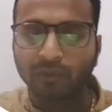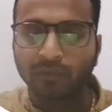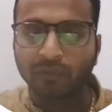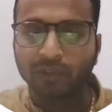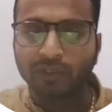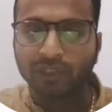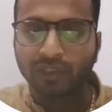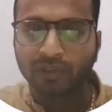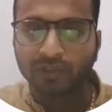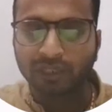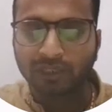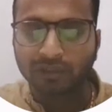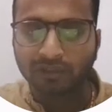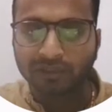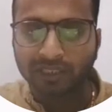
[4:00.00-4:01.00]
from which the user
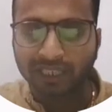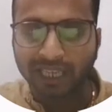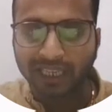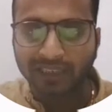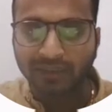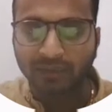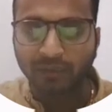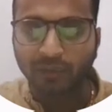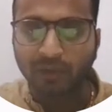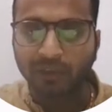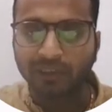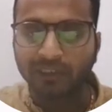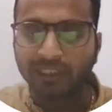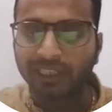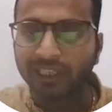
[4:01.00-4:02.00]
will select what
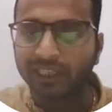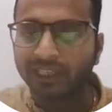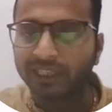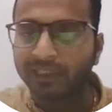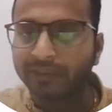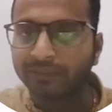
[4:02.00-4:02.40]
they need,